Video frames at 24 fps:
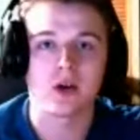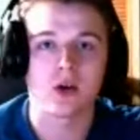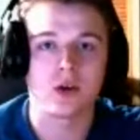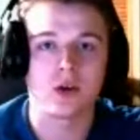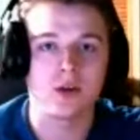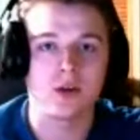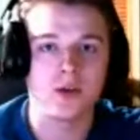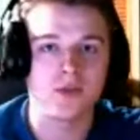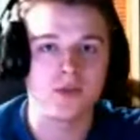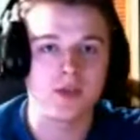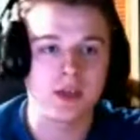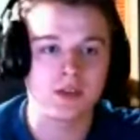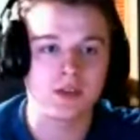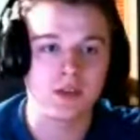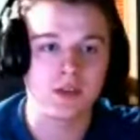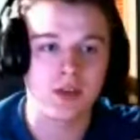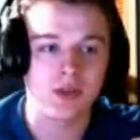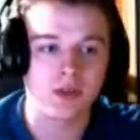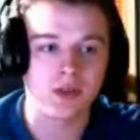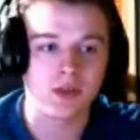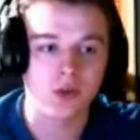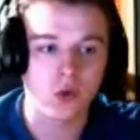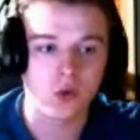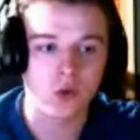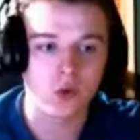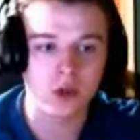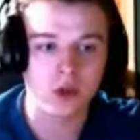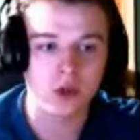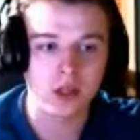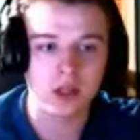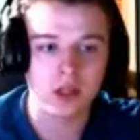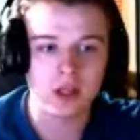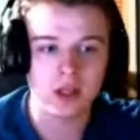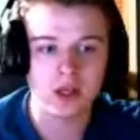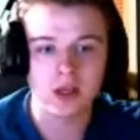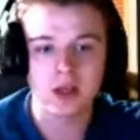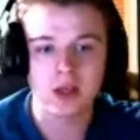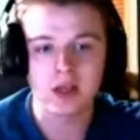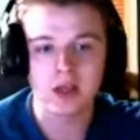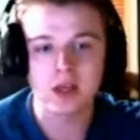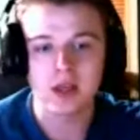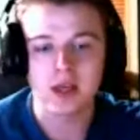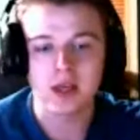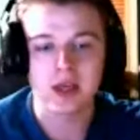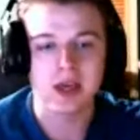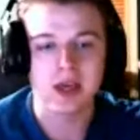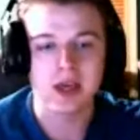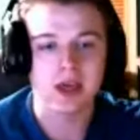Or do you think the Authority
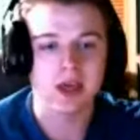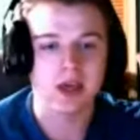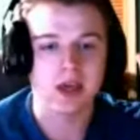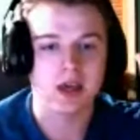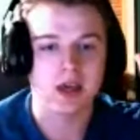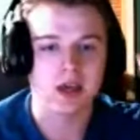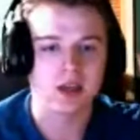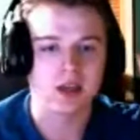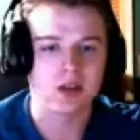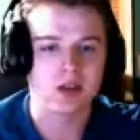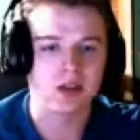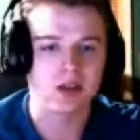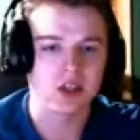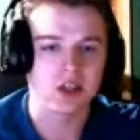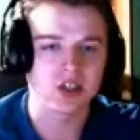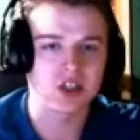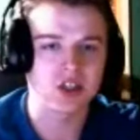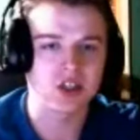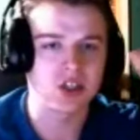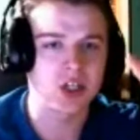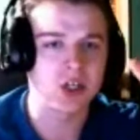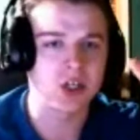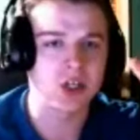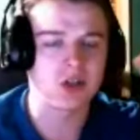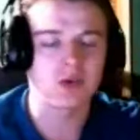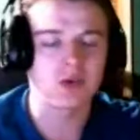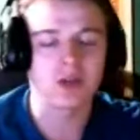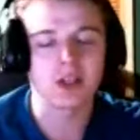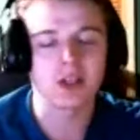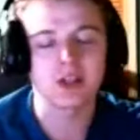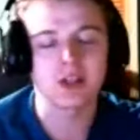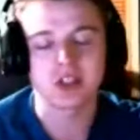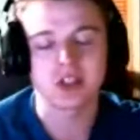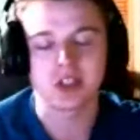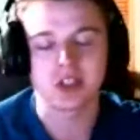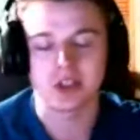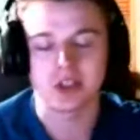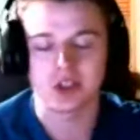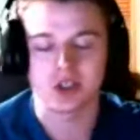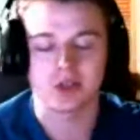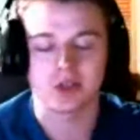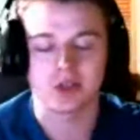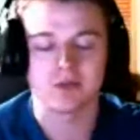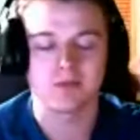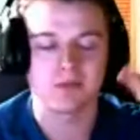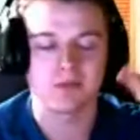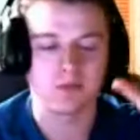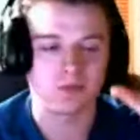and not the
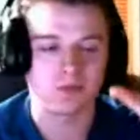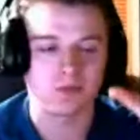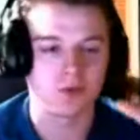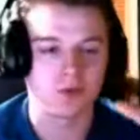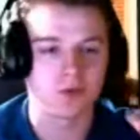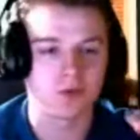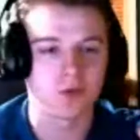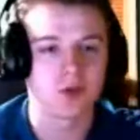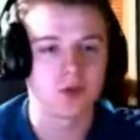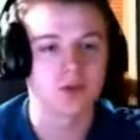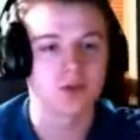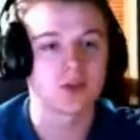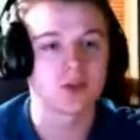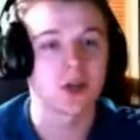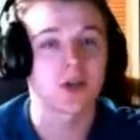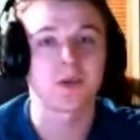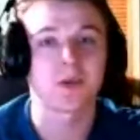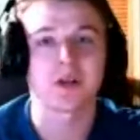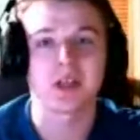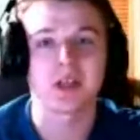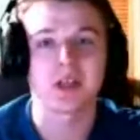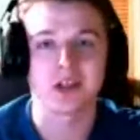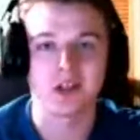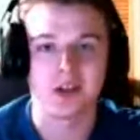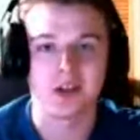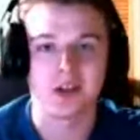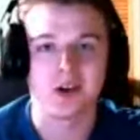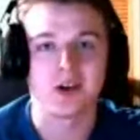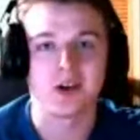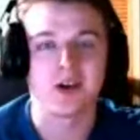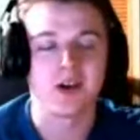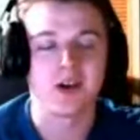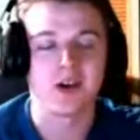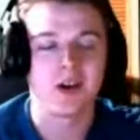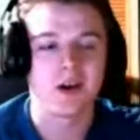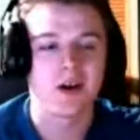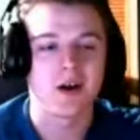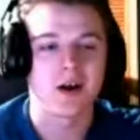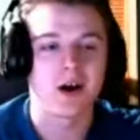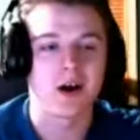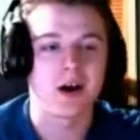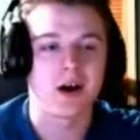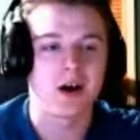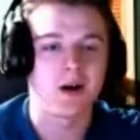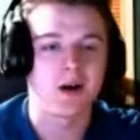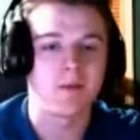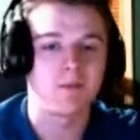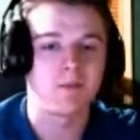Ascension, we'll talk about that later,
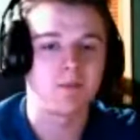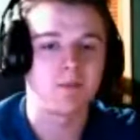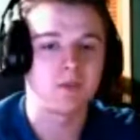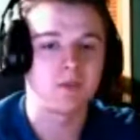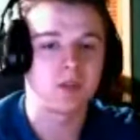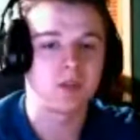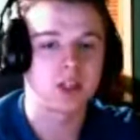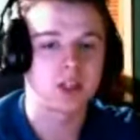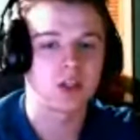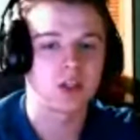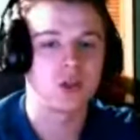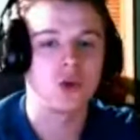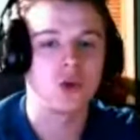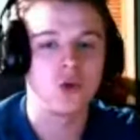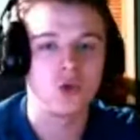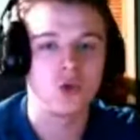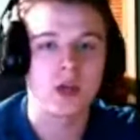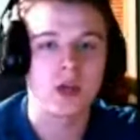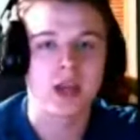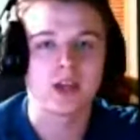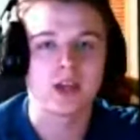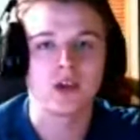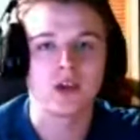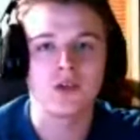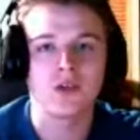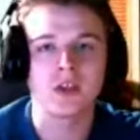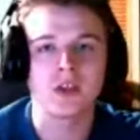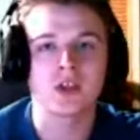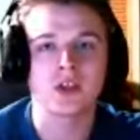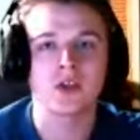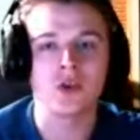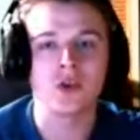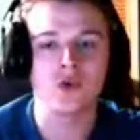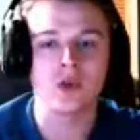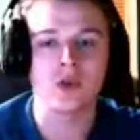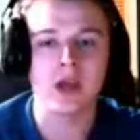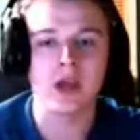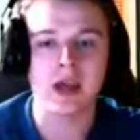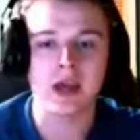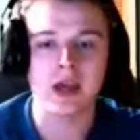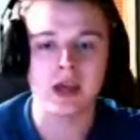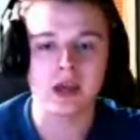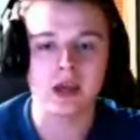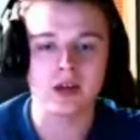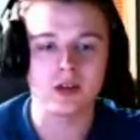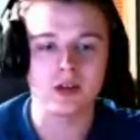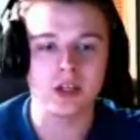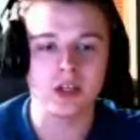like the New Day, do you think the New
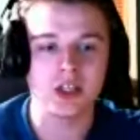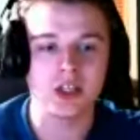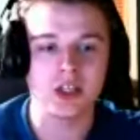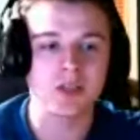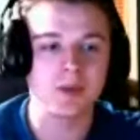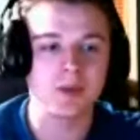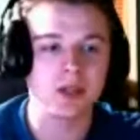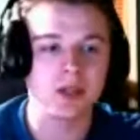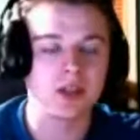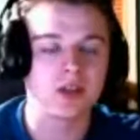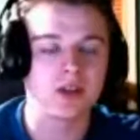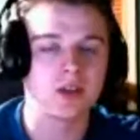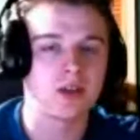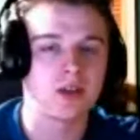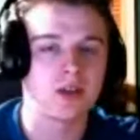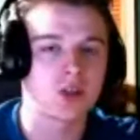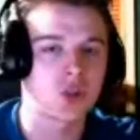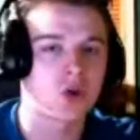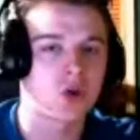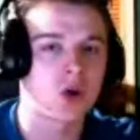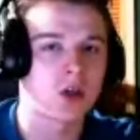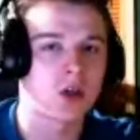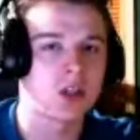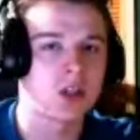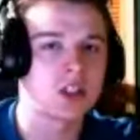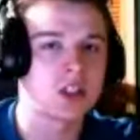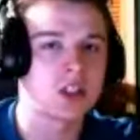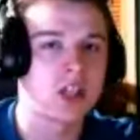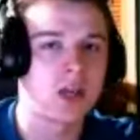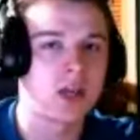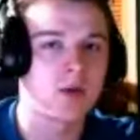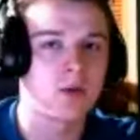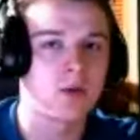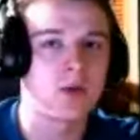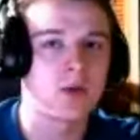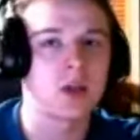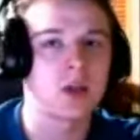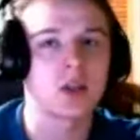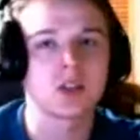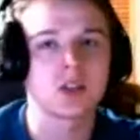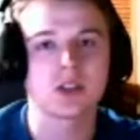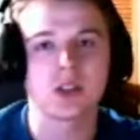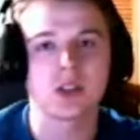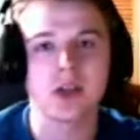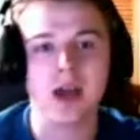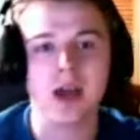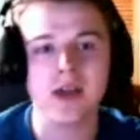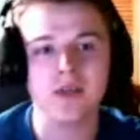Day needs to be the strongest stable?
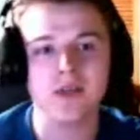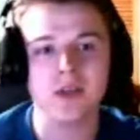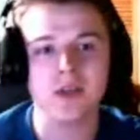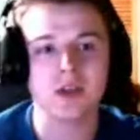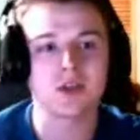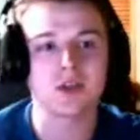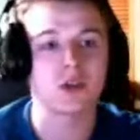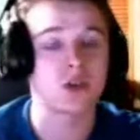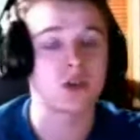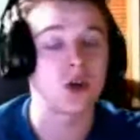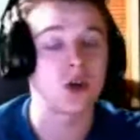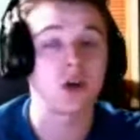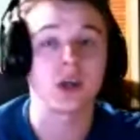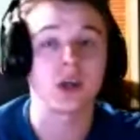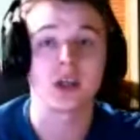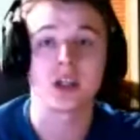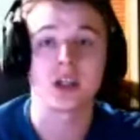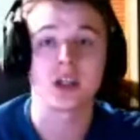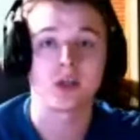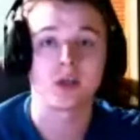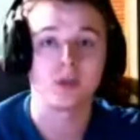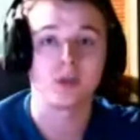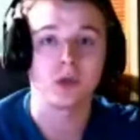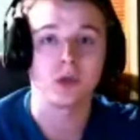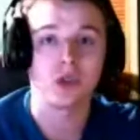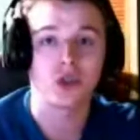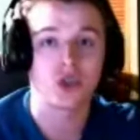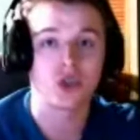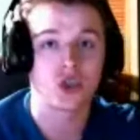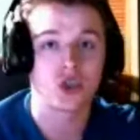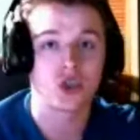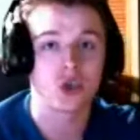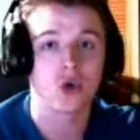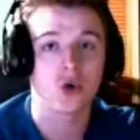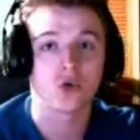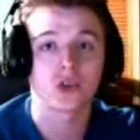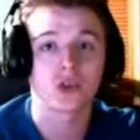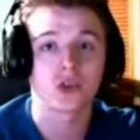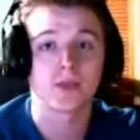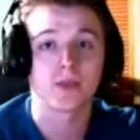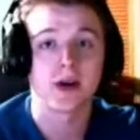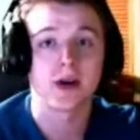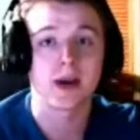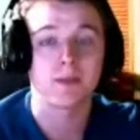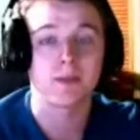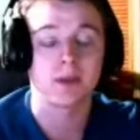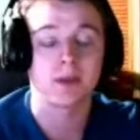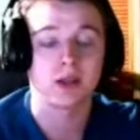Because I think they're turning into complete jokes, in
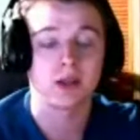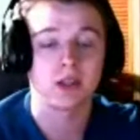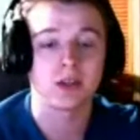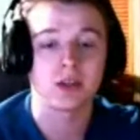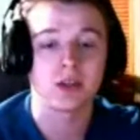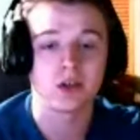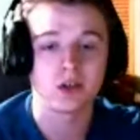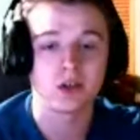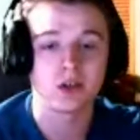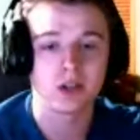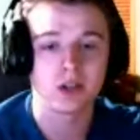my opinion.